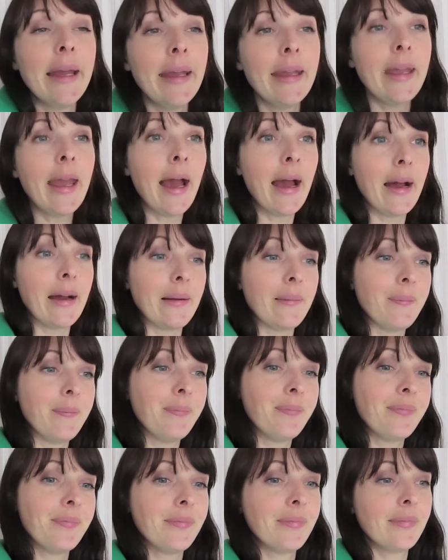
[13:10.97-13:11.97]
yeah,
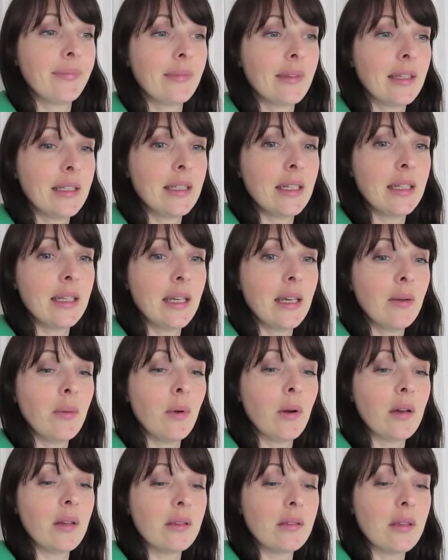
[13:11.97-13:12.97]
today
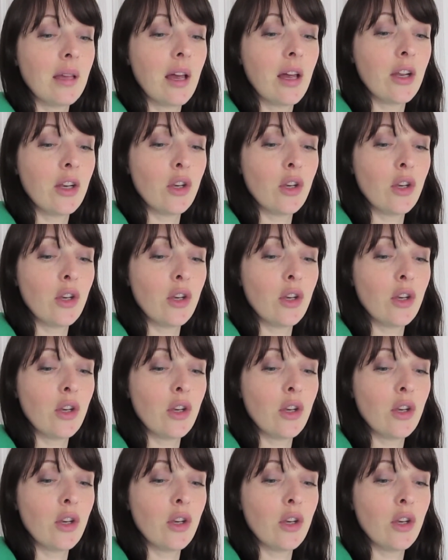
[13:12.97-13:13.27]
was